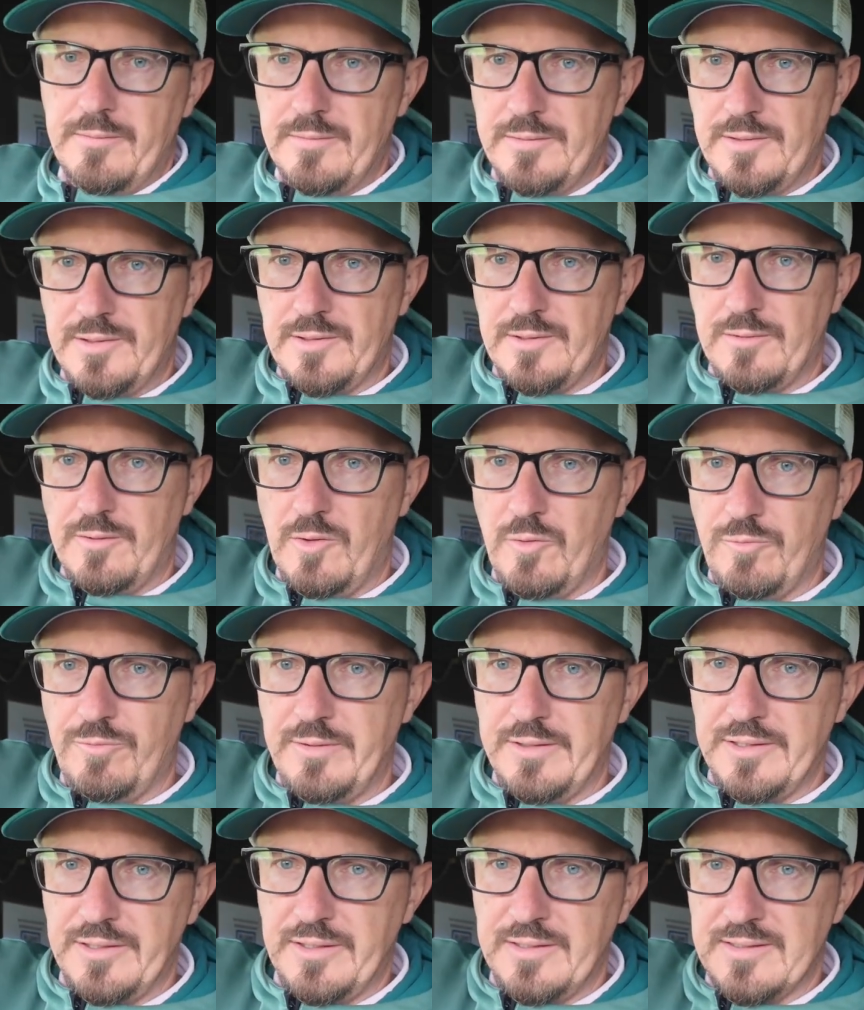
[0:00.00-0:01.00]
So
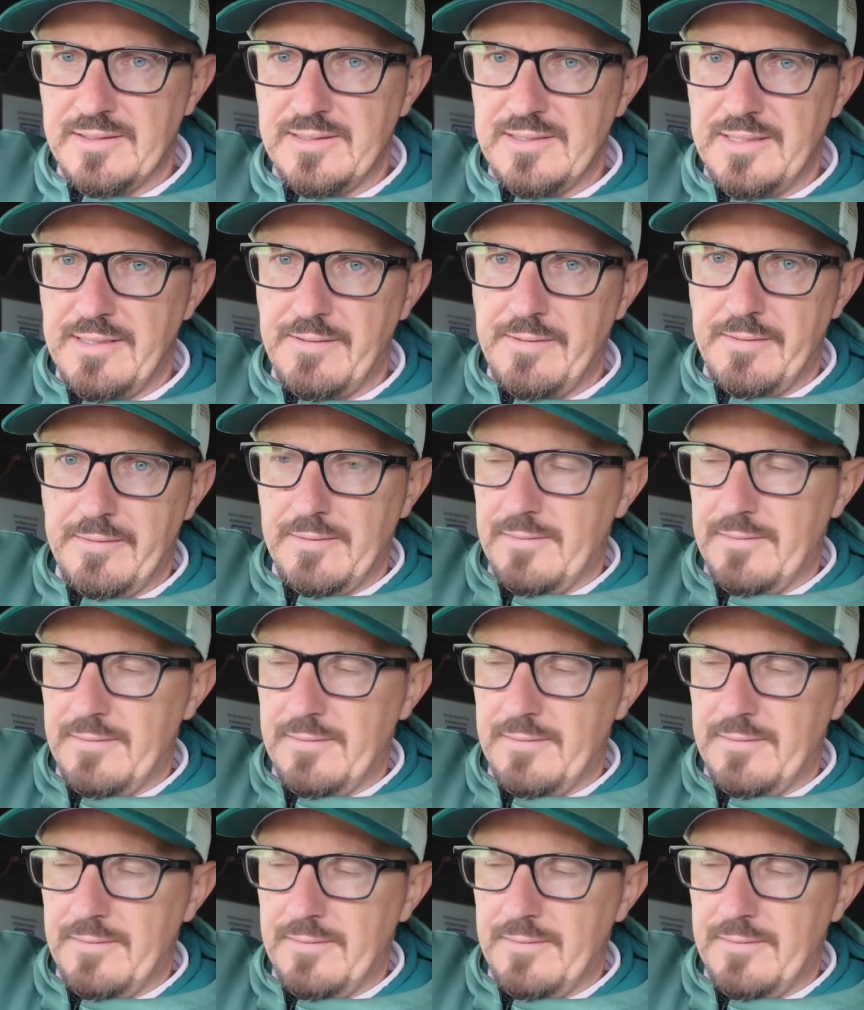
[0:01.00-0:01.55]
hopefully you can see there